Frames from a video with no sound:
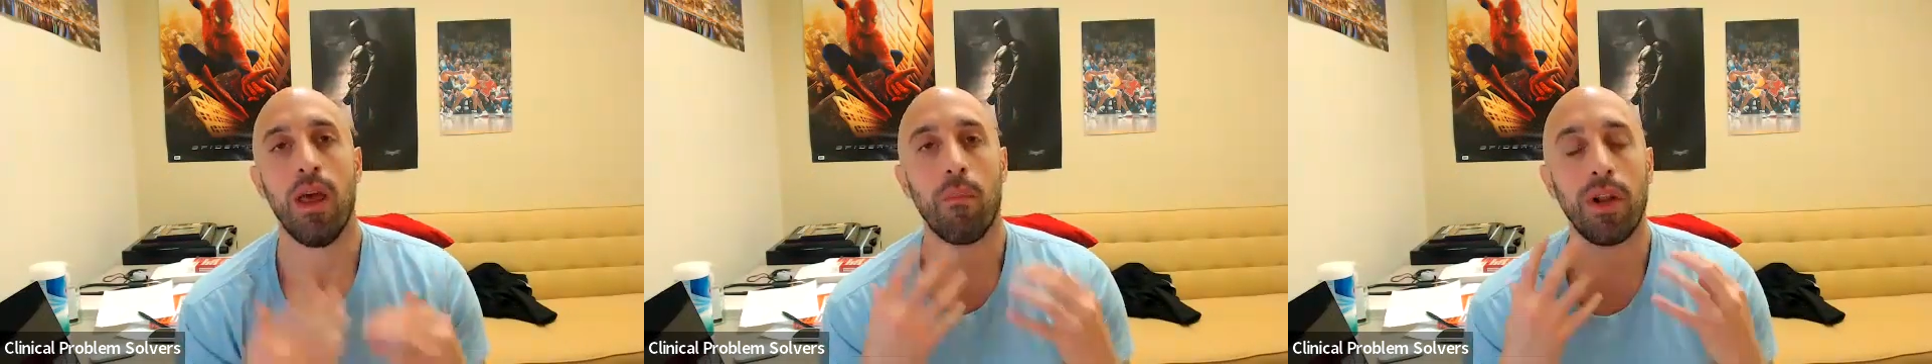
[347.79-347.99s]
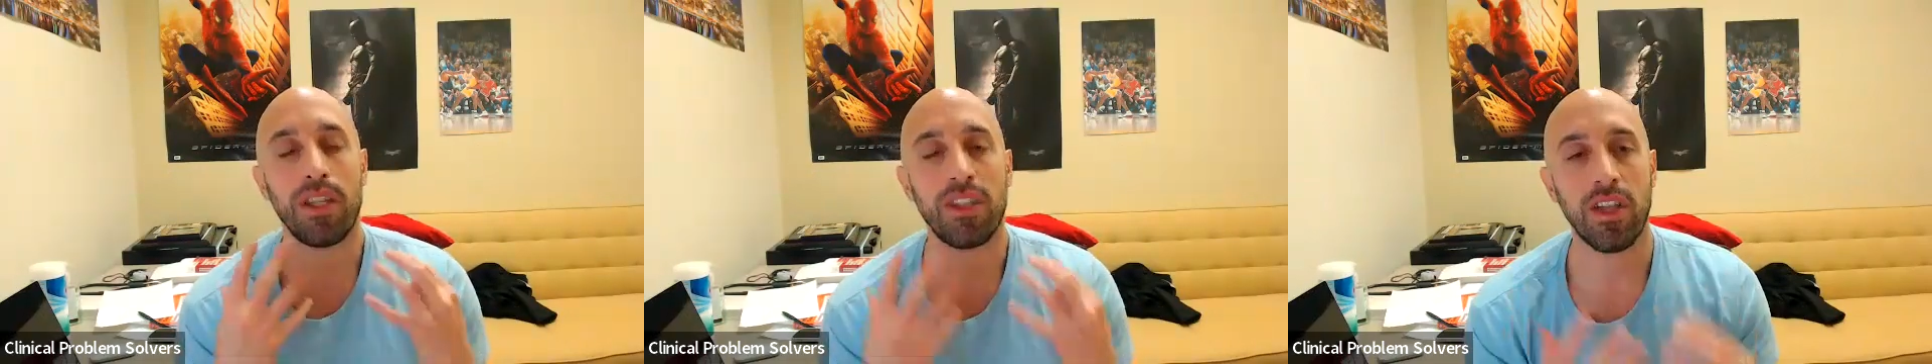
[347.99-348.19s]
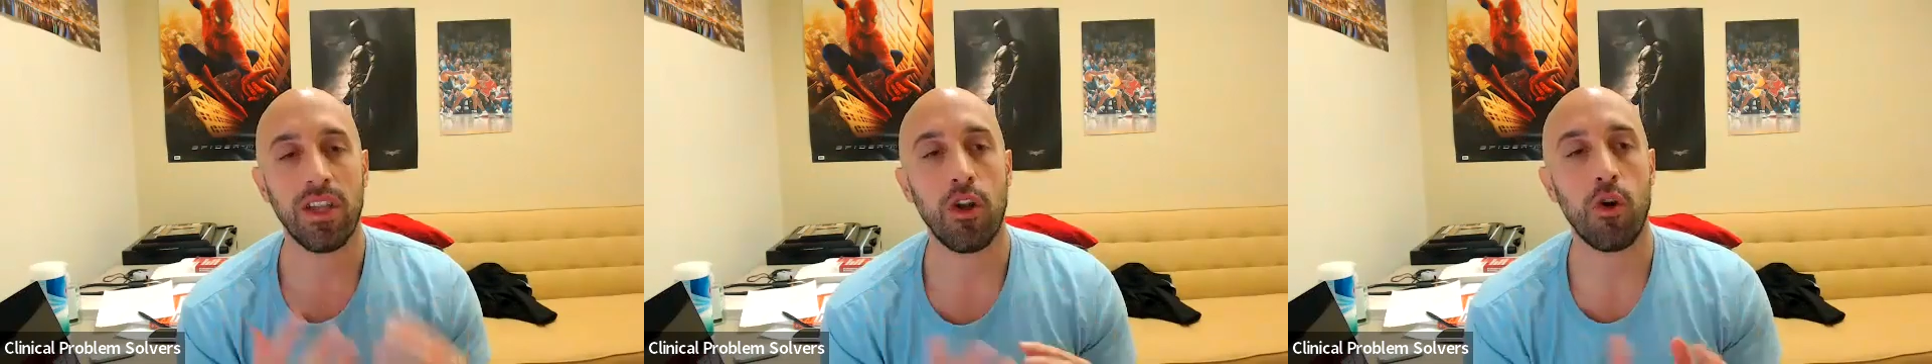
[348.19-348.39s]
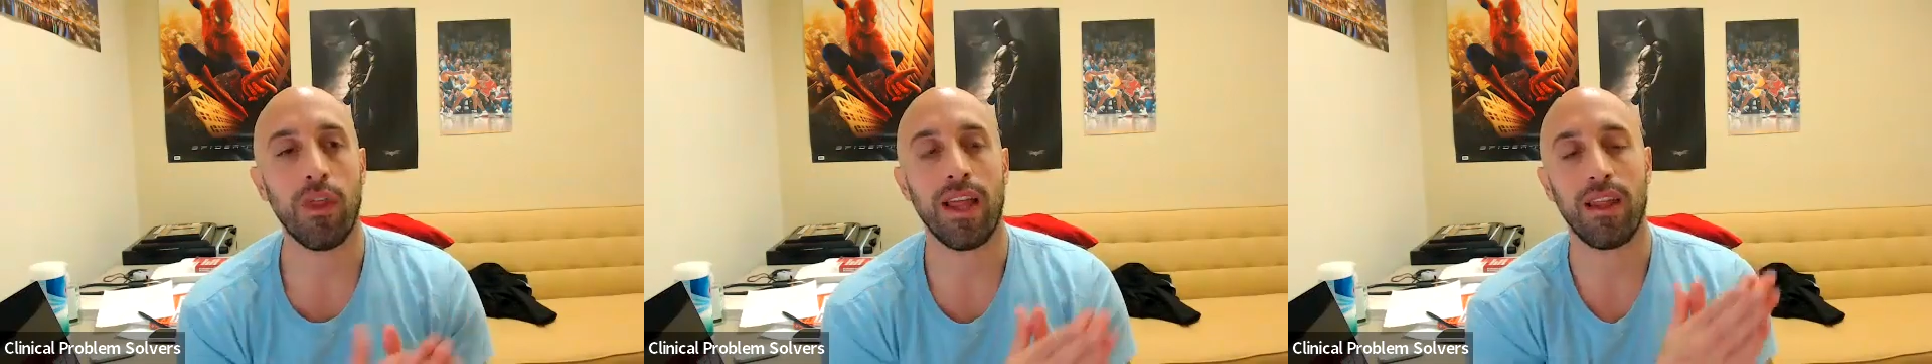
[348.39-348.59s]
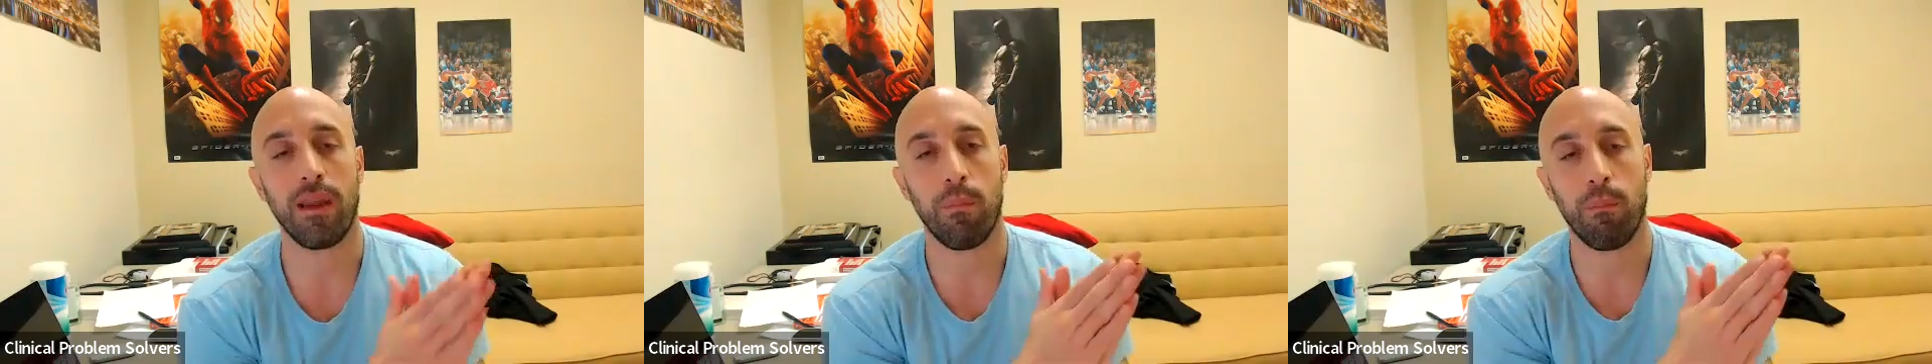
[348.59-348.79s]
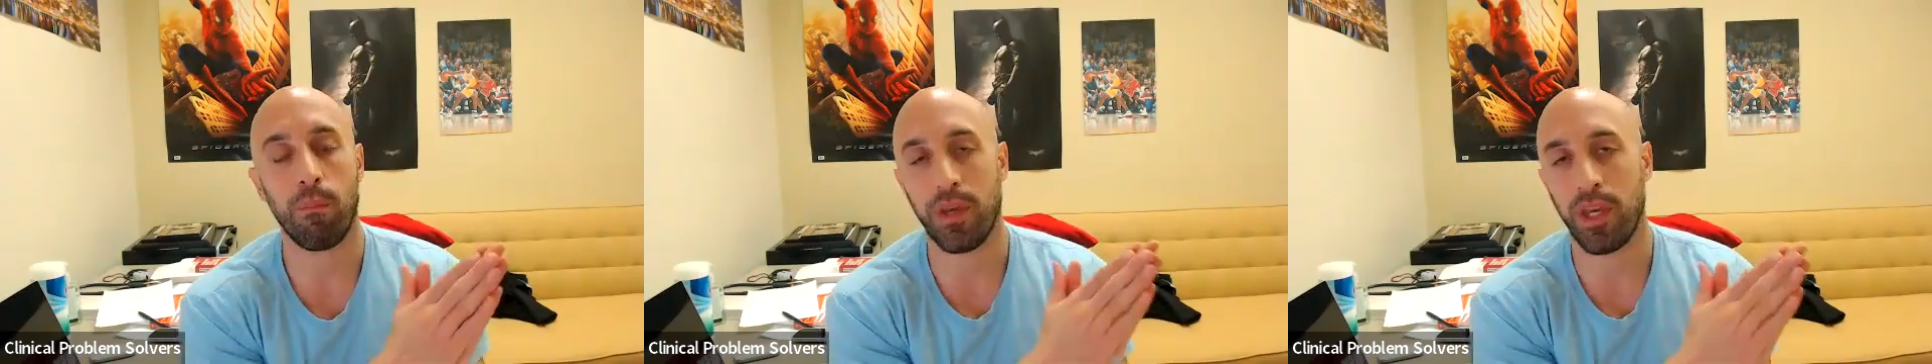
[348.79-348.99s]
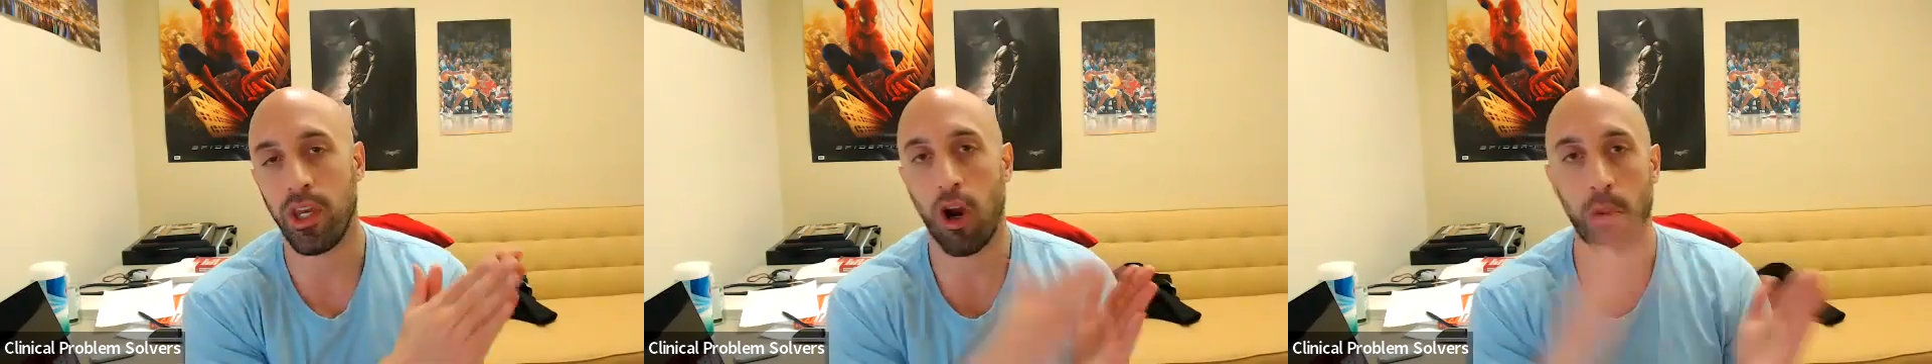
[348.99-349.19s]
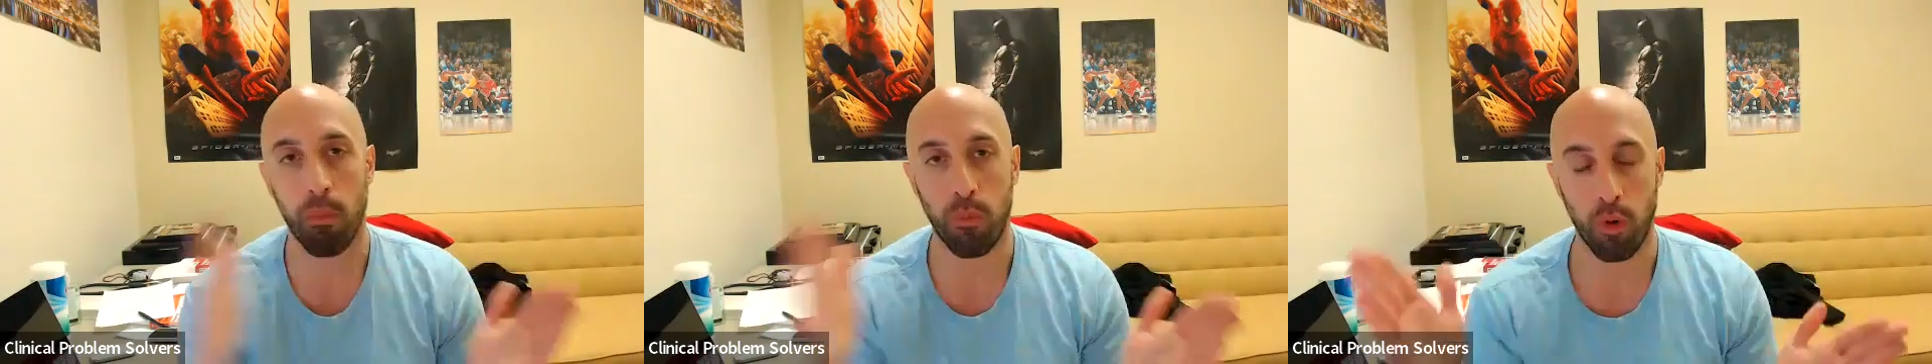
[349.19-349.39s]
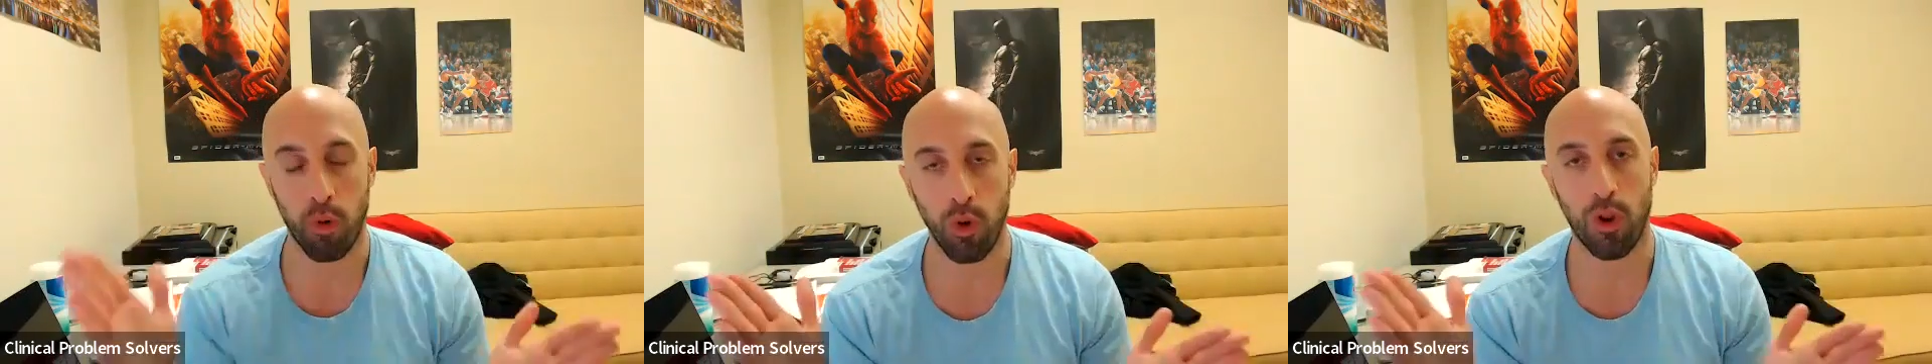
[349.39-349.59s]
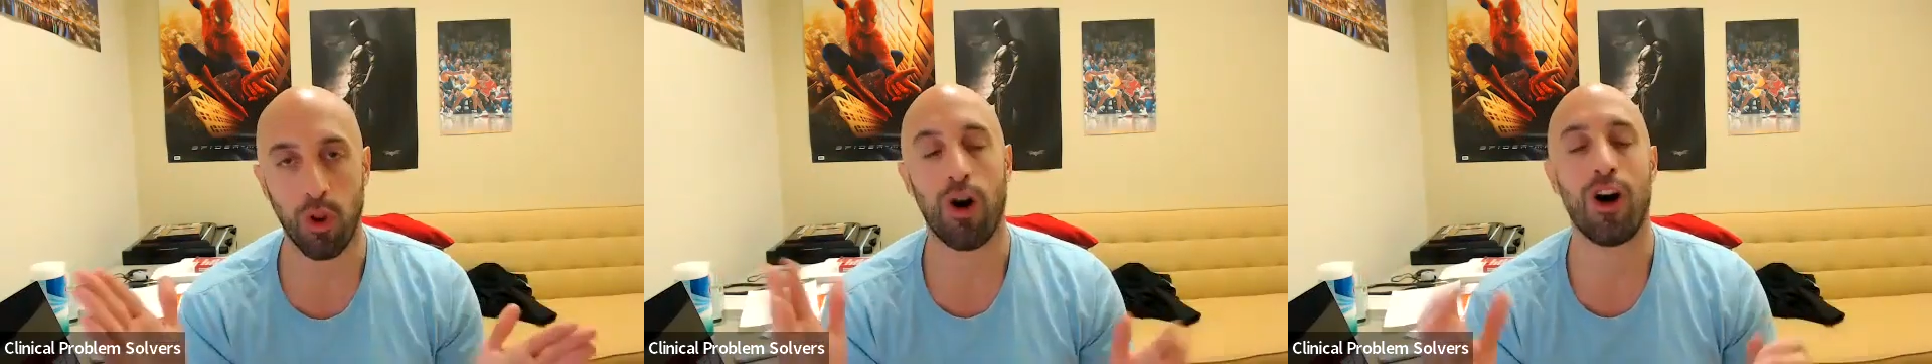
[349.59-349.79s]
but it's to know that the PR
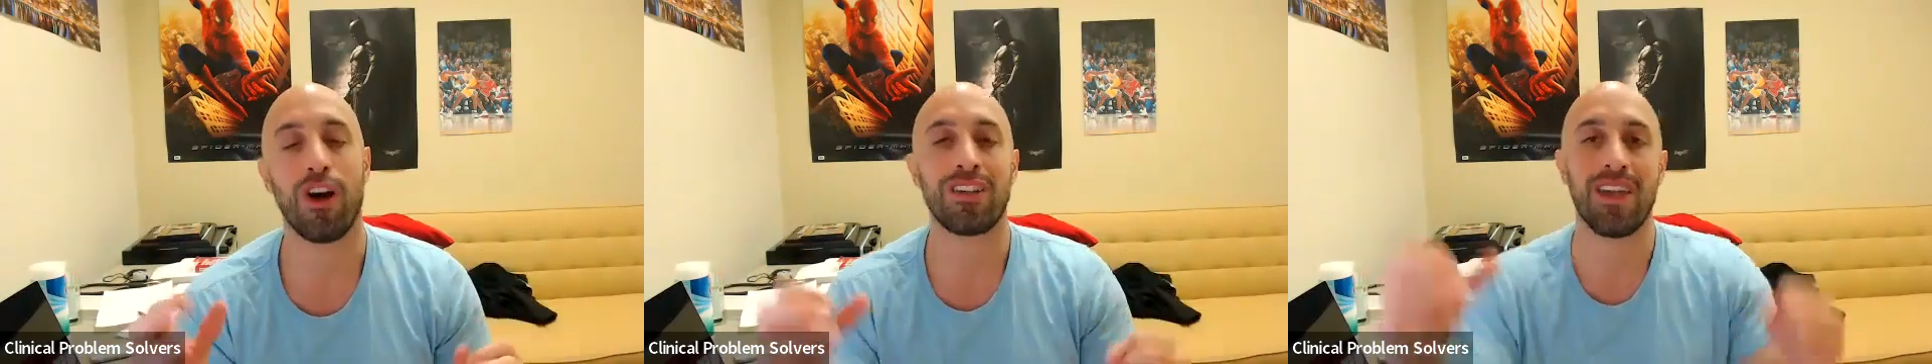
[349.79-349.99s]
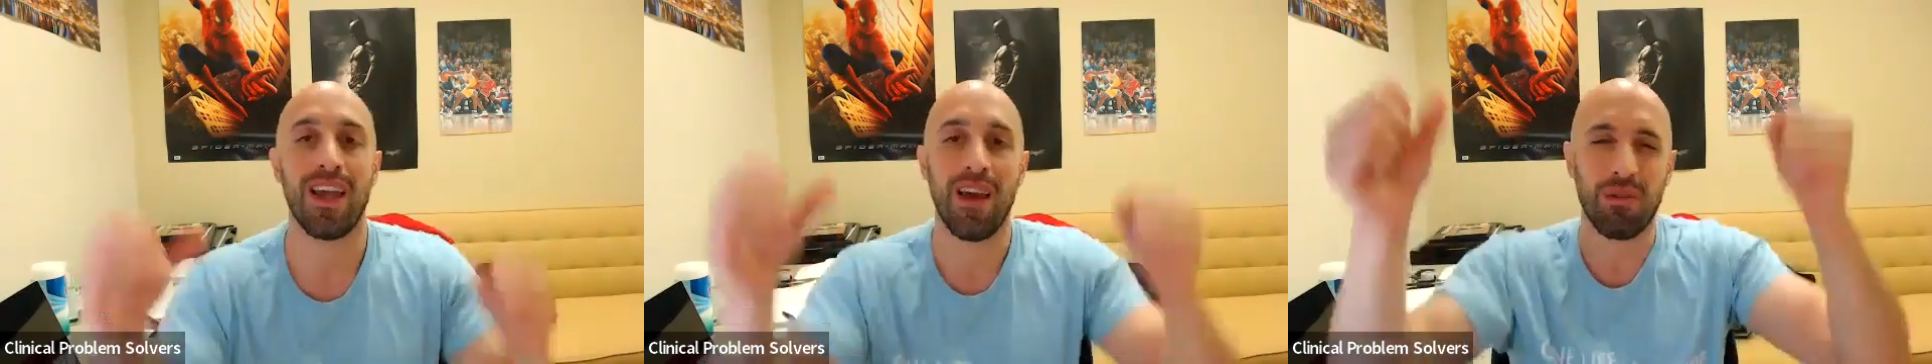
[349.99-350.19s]
prolongs,